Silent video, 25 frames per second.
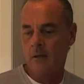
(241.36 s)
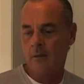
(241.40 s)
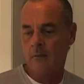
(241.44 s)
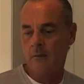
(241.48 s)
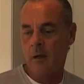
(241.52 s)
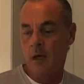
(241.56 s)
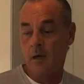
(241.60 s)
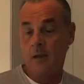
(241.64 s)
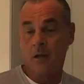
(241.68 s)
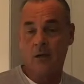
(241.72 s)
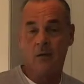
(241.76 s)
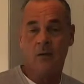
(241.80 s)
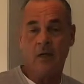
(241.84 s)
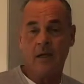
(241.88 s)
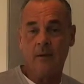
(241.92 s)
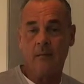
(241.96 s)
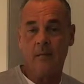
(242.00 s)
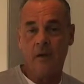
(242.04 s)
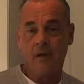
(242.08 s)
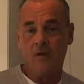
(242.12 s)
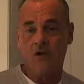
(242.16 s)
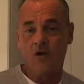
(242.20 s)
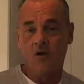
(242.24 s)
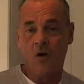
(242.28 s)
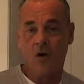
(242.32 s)
I don't get
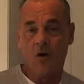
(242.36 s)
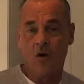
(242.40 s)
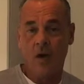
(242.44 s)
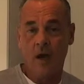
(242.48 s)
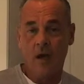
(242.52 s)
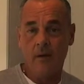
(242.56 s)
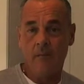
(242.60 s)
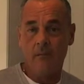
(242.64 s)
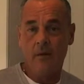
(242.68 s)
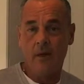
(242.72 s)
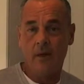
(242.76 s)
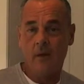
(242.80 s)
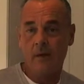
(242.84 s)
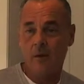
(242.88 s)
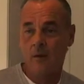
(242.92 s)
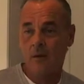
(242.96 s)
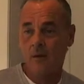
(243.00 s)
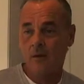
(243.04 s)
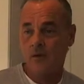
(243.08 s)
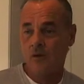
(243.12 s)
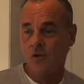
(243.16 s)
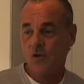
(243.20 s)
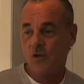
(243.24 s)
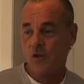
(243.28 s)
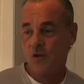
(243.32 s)
much time
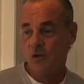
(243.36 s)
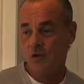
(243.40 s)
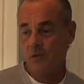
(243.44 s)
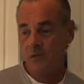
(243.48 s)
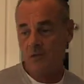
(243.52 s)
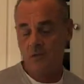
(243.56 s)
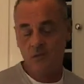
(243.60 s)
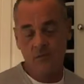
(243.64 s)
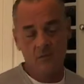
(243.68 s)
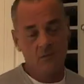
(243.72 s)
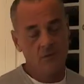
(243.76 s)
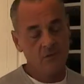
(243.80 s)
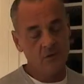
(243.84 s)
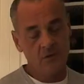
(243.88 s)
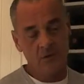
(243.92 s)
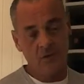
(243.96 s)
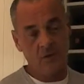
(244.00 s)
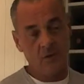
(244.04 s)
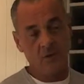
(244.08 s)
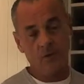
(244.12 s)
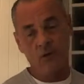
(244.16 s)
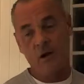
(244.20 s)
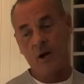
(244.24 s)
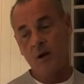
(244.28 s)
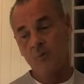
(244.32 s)
to, you
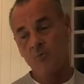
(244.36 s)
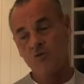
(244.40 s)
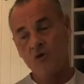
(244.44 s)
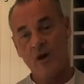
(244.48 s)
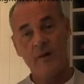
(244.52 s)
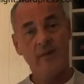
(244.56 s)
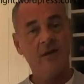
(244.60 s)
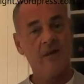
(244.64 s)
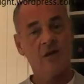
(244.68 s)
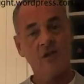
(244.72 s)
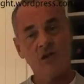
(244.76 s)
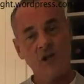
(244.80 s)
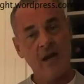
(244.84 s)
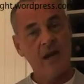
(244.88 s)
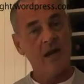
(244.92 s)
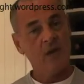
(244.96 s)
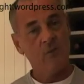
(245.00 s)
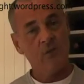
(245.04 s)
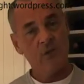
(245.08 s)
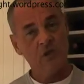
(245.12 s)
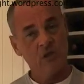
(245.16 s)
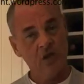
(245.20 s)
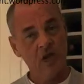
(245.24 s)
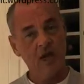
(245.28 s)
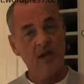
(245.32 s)
know, I'm grabbing a
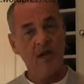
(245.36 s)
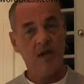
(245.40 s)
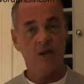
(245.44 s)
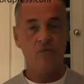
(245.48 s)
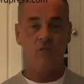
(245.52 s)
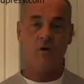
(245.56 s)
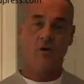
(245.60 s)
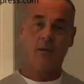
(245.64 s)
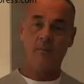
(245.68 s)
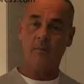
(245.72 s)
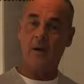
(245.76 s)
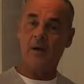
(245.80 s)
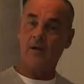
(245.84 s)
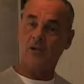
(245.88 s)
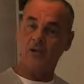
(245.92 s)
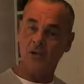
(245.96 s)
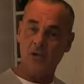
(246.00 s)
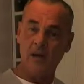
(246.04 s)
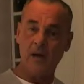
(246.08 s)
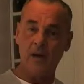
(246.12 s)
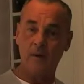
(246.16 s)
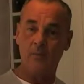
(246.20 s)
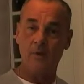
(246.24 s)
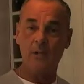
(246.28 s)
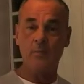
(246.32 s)
sandwich here, ready-made
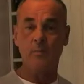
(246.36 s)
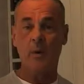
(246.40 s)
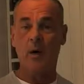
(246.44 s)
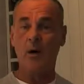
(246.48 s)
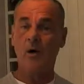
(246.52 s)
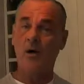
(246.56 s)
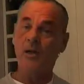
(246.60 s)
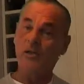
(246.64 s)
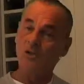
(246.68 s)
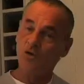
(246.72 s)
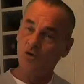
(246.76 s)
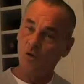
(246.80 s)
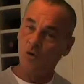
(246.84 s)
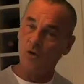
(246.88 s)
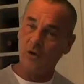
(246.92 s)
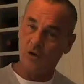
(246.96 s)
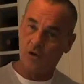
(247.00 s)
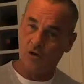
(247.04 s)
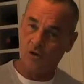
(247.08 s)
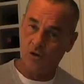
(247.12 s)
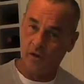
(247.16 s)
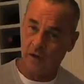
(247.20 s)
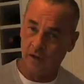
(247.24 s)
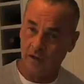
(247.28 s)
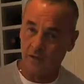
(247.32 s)
sandwich, but I enjoy
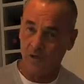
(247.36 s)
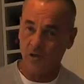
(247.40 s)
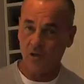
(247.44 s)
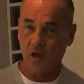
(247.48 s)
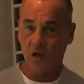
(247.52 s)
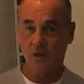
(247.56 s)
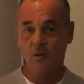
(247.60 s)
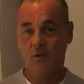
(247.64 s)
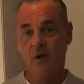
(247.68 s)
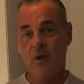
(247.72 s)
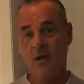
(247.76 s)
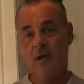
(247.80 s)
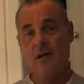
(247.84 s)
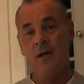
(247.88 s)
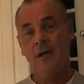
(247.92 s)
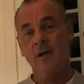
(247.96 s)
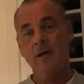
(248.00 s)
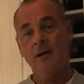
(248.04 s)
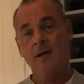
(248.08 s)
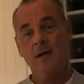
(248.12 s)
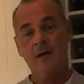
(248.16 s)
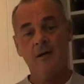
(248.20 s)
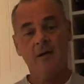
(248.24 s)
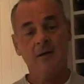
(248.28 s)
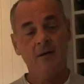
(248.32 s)
cooking, so
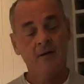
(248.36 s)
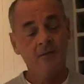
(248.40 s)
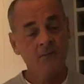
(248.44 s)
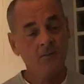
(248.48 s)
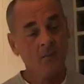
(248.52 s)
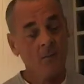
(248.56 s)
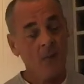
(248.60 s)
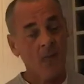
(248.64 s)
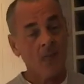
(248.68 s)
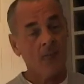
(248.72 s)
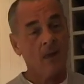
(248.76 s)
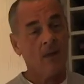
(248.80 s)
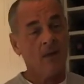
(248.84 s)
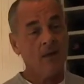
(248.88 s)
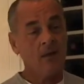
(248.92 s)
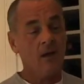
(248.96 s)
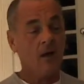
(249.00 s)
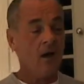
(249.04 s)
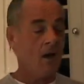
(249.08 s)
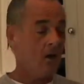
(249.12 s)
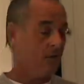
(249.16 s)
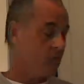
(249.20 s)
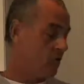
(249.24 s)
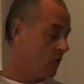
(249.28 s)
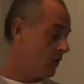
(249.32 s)
I'm
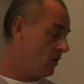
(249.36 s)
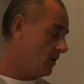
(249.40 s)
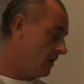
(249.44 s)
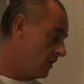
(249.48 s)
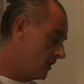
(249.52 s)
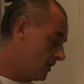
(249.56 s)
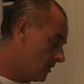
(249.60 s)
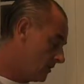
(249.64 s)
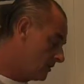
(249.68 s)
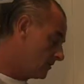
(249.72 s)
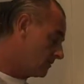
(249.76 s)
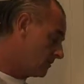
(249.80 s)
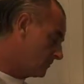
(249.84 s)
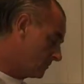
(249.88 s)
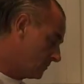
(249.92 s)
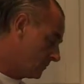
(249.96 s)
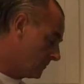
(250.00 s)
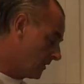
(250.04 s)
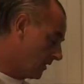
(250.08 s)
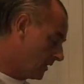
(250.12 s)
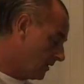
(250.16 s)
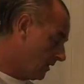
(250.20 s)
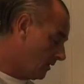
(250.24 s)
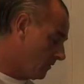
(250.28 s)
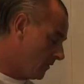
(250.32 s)

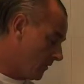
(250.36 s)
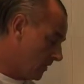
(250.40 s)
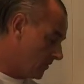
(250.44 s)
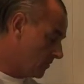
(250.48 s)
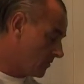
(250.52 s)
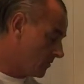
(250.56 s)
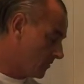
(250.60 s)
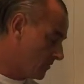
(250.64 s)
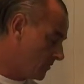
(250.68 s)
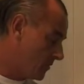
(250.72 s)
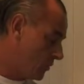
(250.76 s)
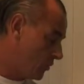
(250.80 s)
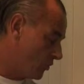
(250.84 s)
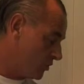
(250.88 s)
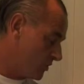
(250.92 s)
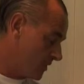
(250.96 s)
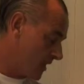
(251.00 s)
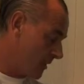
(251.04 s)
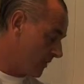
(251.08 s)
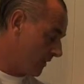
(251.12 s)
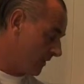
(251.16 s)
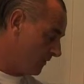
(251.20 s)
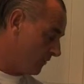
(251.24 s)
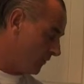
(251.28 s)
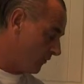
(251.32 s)
going to cook
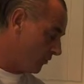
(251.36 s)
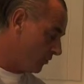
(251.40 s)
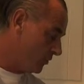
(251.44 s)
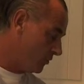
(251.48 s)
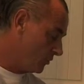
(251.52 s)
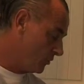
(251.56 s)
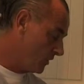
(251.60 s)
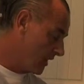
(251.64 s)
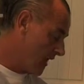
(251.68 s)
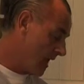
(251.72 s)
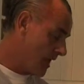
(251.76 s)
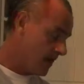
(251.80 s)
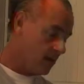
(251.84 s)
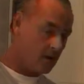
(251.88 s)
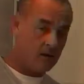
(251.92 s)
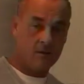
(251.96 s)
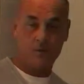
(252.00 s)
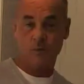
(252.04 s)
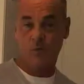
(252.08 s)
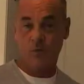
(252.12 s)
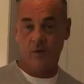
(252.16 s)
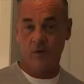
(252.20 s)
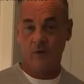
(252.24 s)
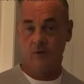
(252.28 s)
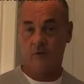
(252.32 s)
something for you now,
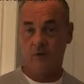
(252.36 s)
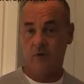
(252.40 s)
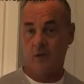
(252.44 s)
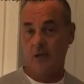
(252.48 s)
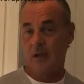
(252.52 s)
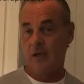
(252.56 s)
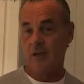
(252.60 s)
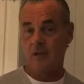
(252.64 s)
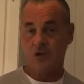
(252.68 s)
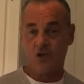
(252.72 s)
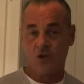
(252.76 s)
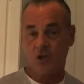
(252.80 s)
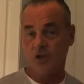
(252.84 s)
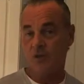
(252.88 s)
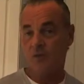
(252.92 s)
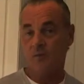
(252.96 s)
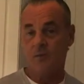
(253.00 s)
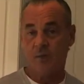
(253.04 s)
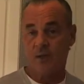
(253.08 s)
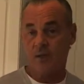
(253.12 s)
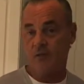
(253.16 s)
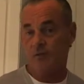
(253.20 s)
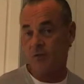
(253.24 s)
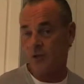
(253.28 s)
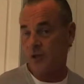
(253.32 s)
and
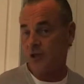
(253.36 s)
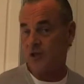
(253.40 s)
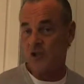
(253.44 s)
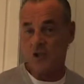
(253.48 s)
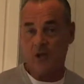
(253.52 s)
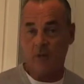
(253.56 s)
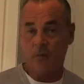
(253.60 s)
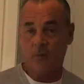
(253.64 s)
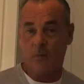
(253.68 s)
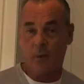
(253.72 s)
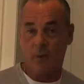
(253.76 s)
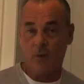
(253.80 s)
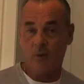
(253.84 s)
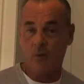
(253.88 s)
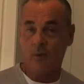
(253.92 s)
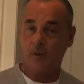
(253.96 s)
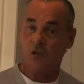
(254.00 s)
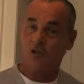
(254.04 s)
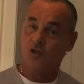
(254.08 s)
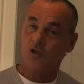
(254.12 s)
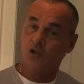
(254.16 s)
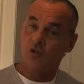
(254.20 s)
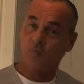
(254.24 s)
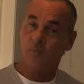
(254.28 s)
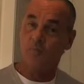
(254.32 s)
it's very simple, and
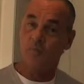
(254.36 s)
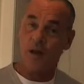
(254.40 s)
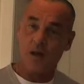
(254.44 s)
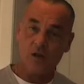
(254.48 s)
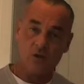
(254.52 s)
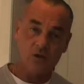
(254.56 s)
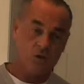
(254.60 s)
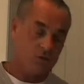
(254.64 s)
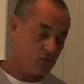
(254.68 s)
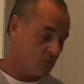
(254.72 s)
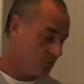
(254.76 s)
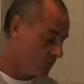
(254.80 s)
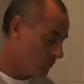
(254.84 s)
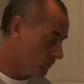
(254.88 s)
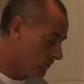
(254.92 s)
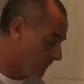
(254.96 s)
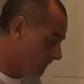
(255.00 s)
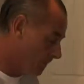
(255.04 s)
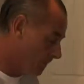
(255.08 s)
it's just mussels.